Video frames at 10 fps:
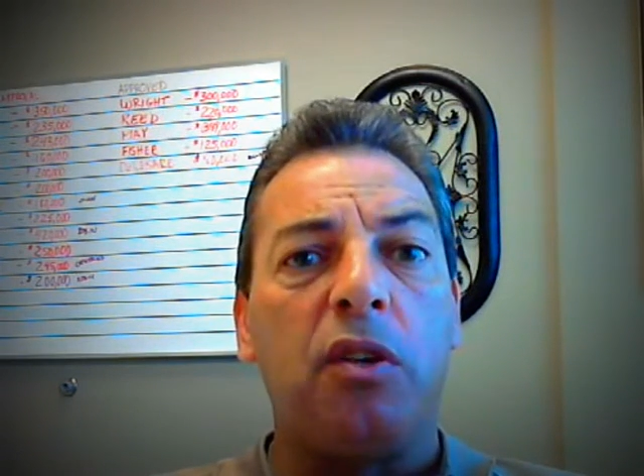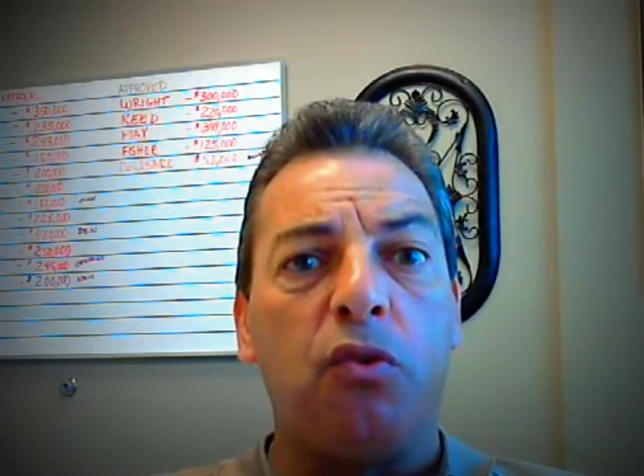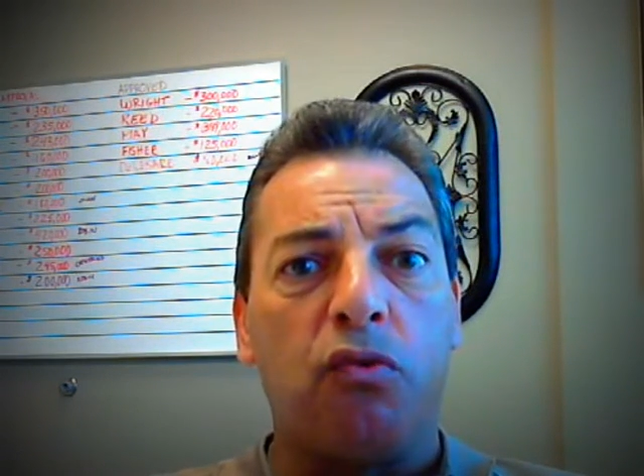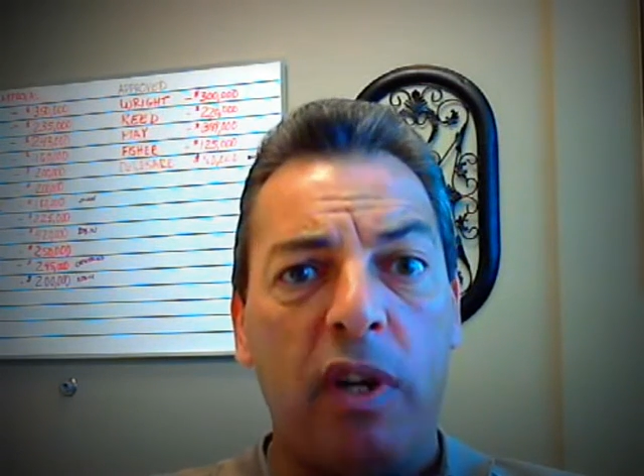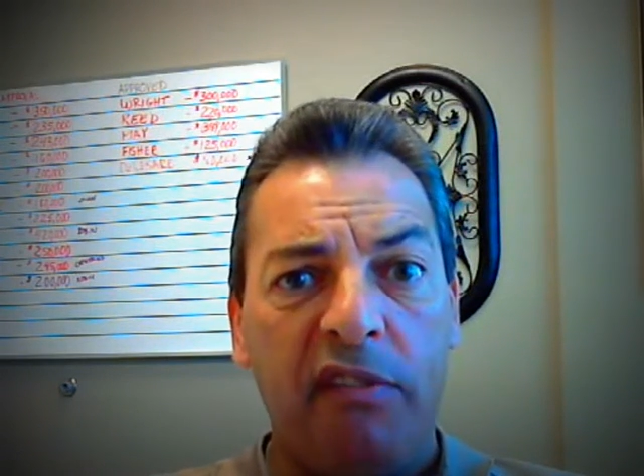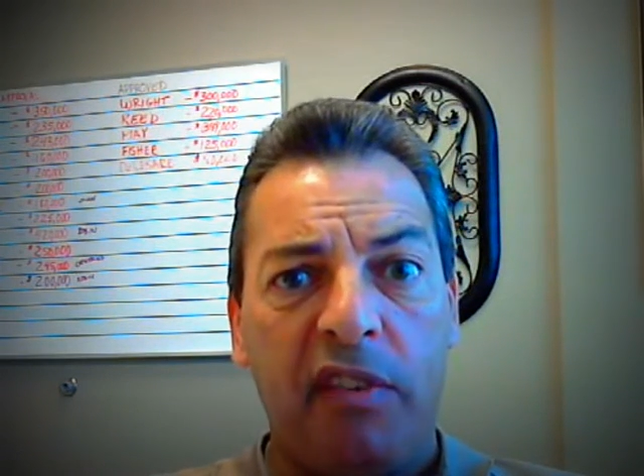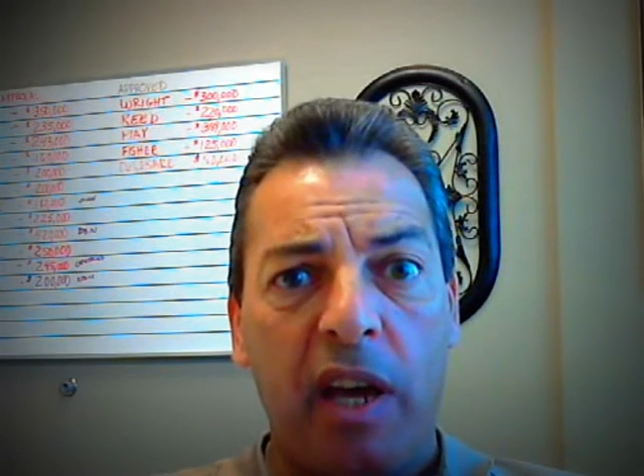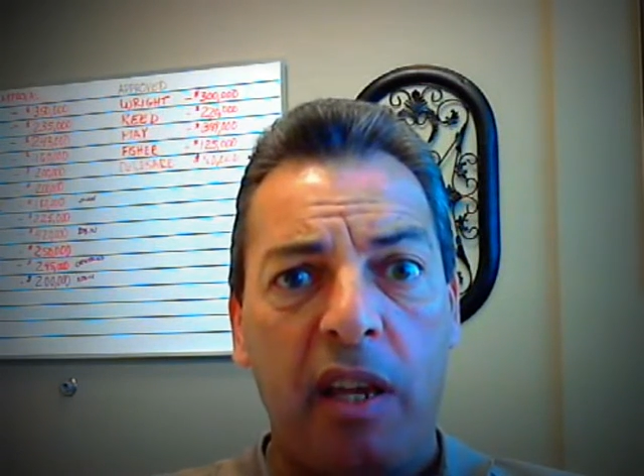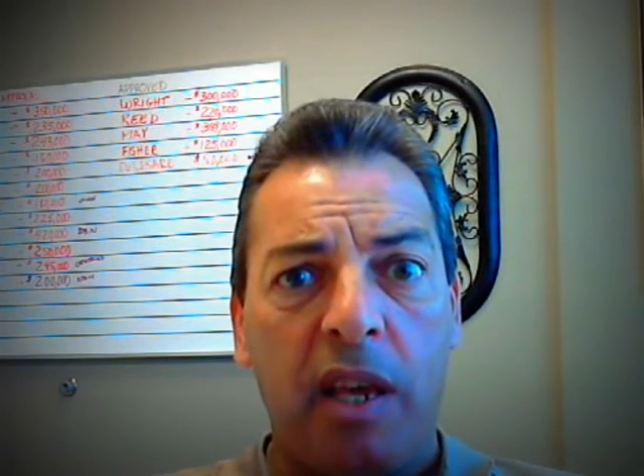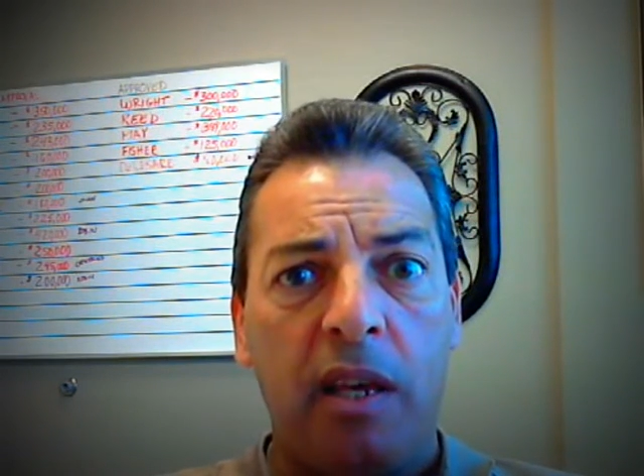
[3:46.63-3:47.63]
whether you
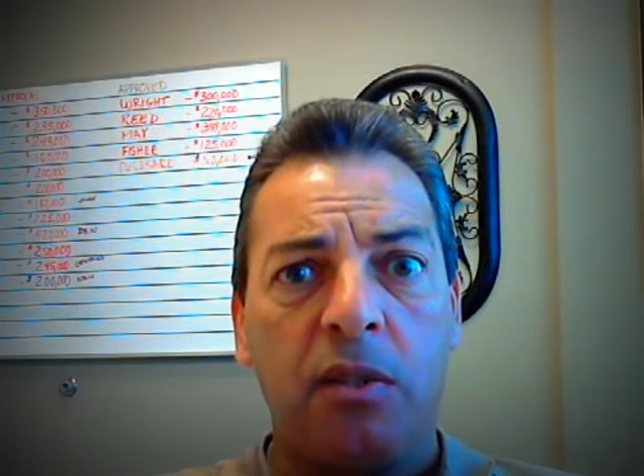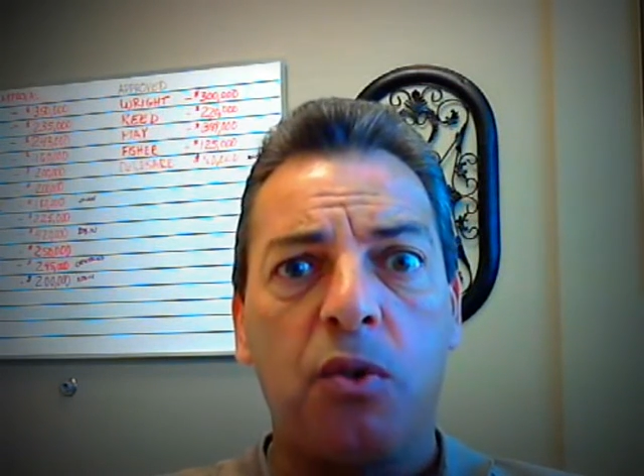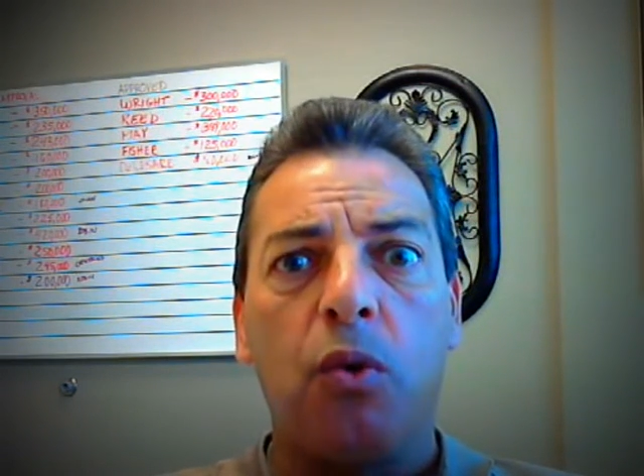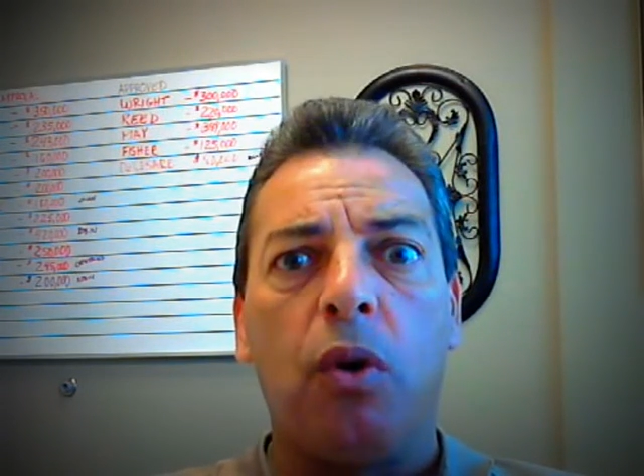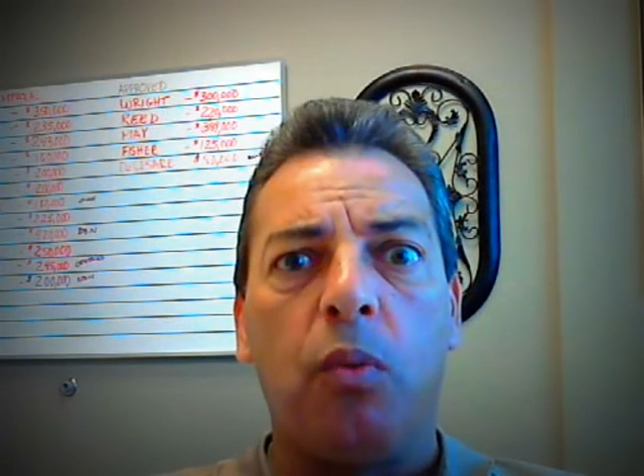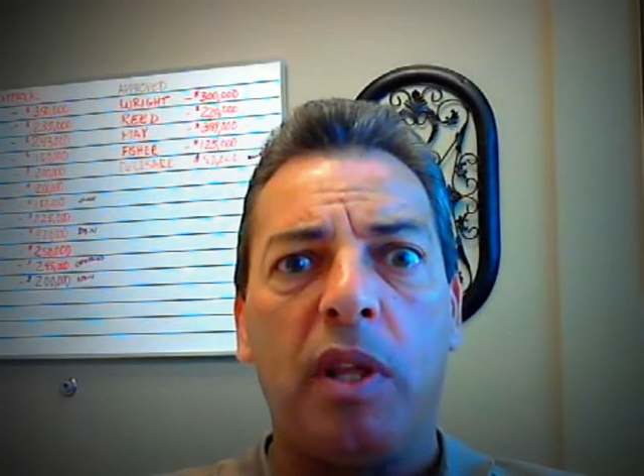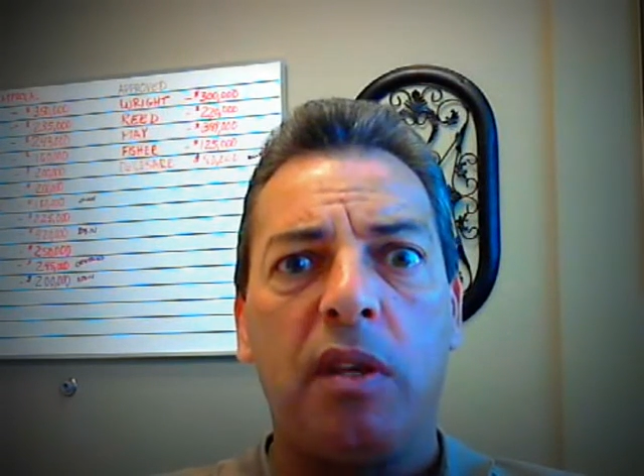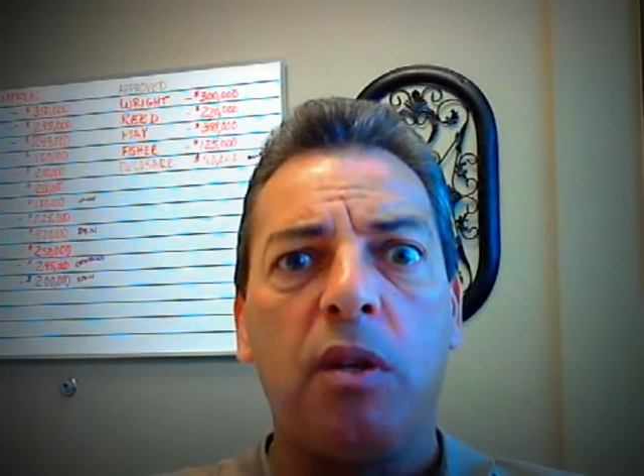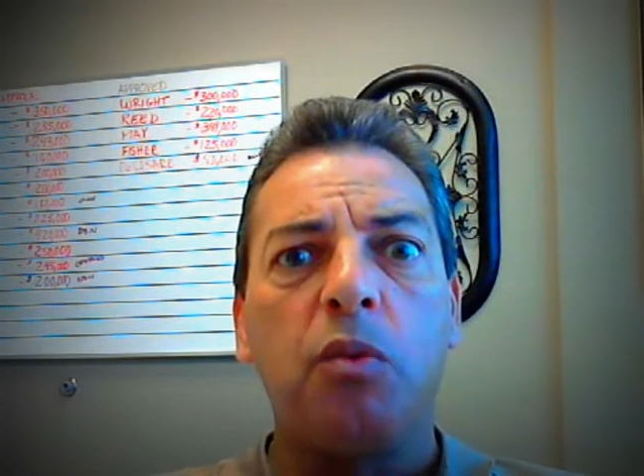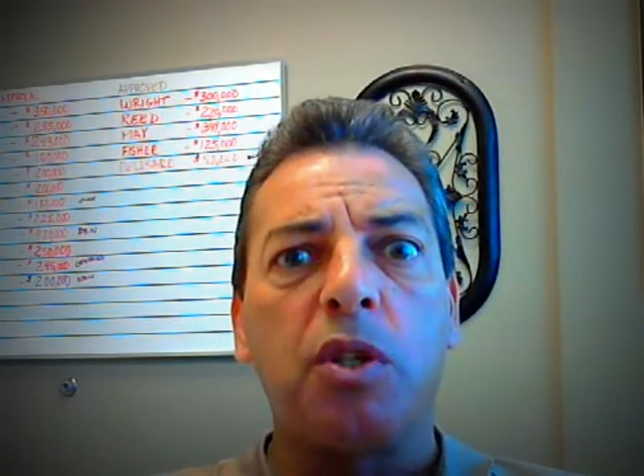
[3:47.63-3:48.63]
refinanced or
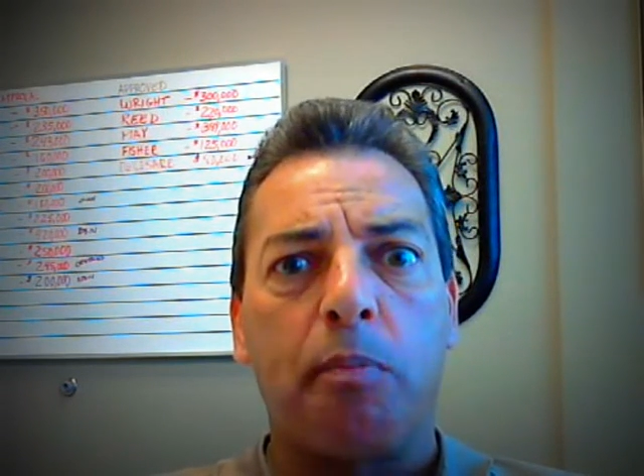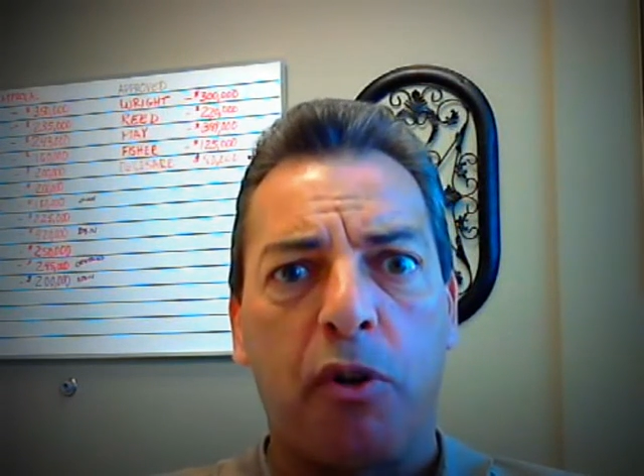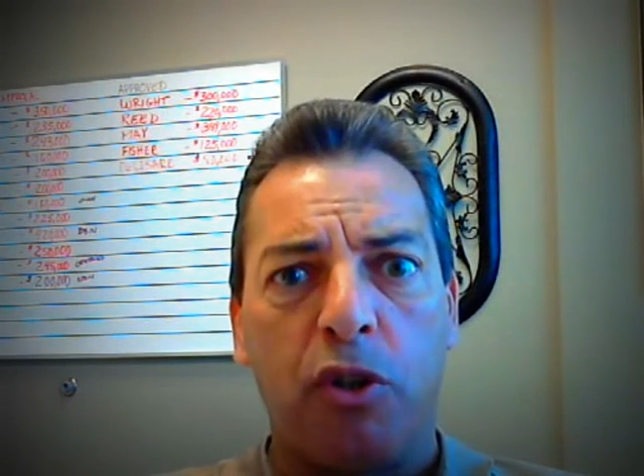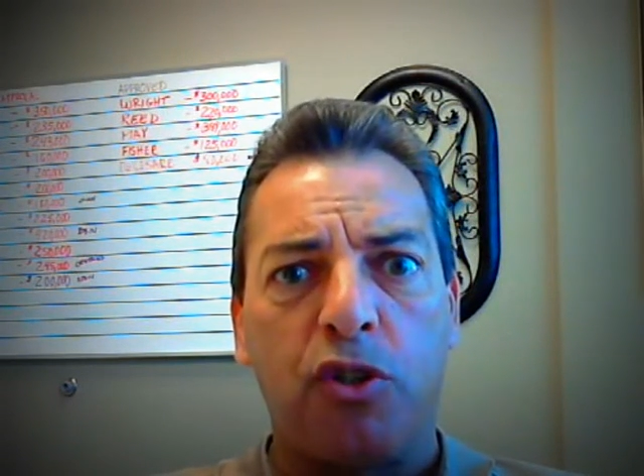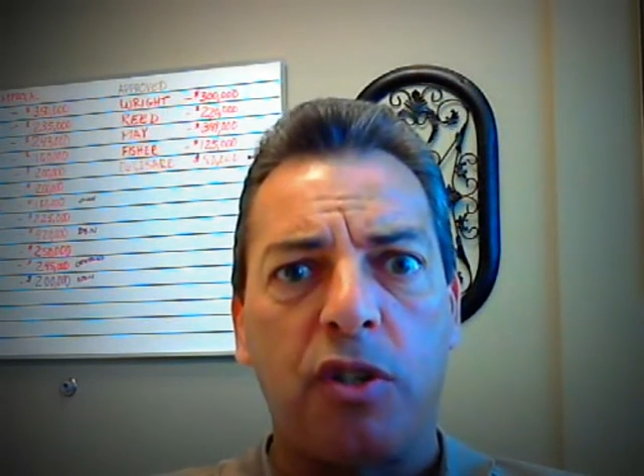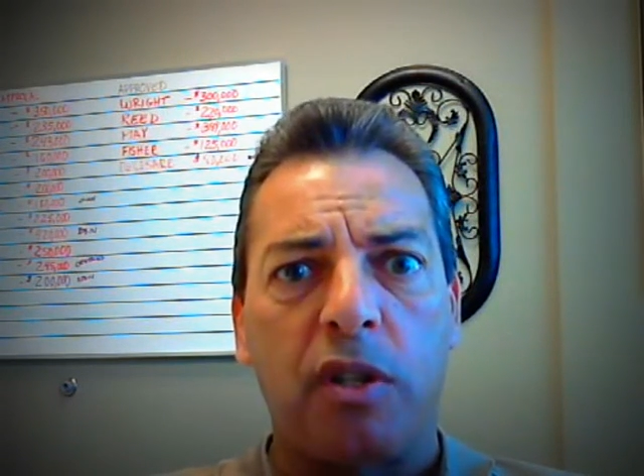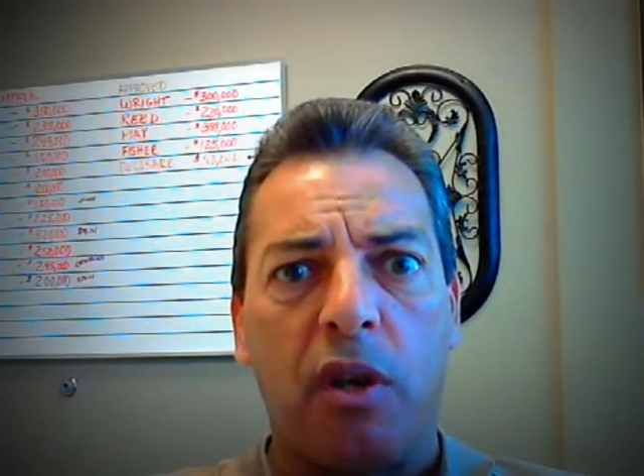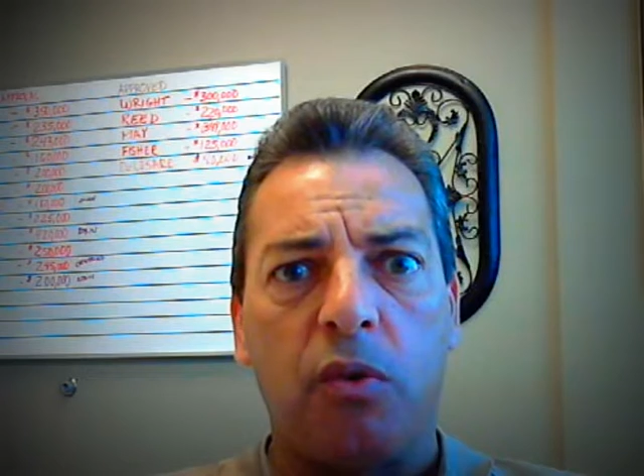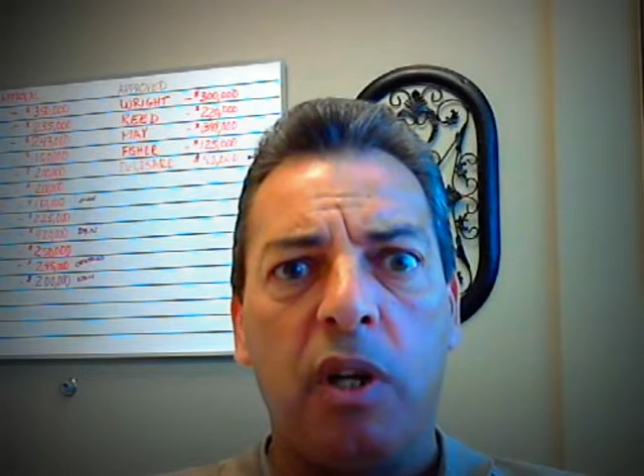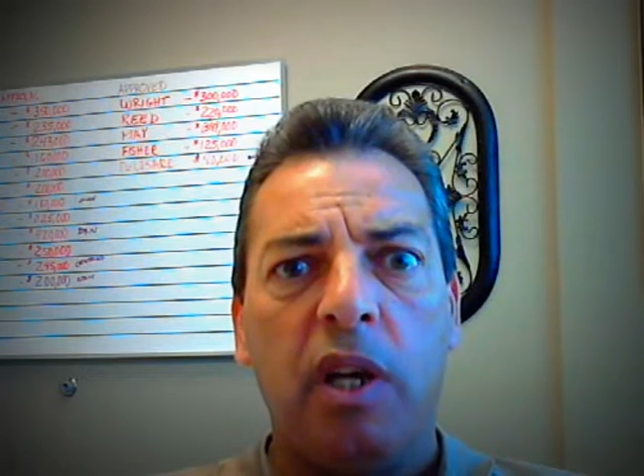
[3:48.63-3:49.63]
whether it was a
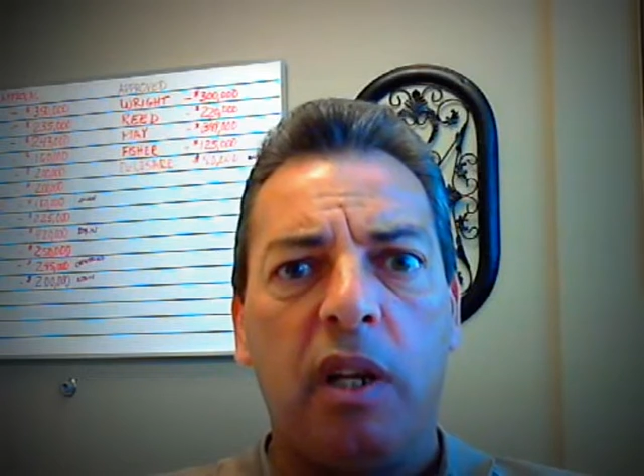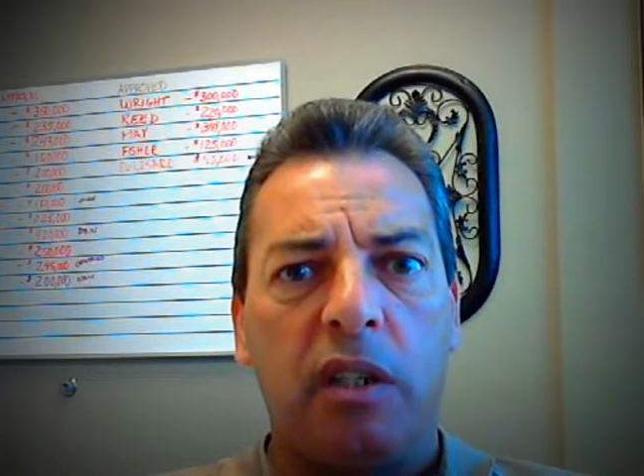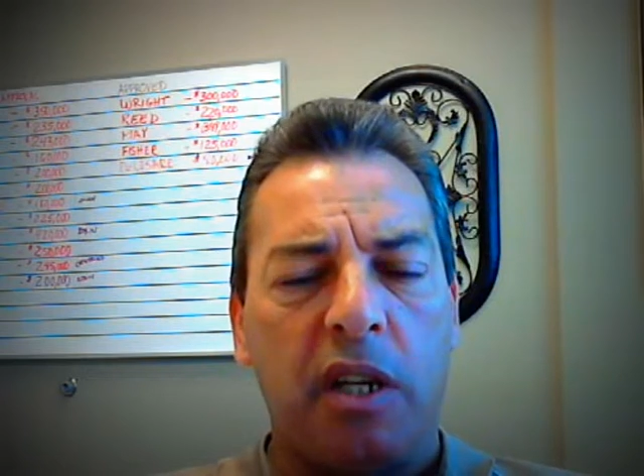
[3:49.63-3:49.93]
purchase loan.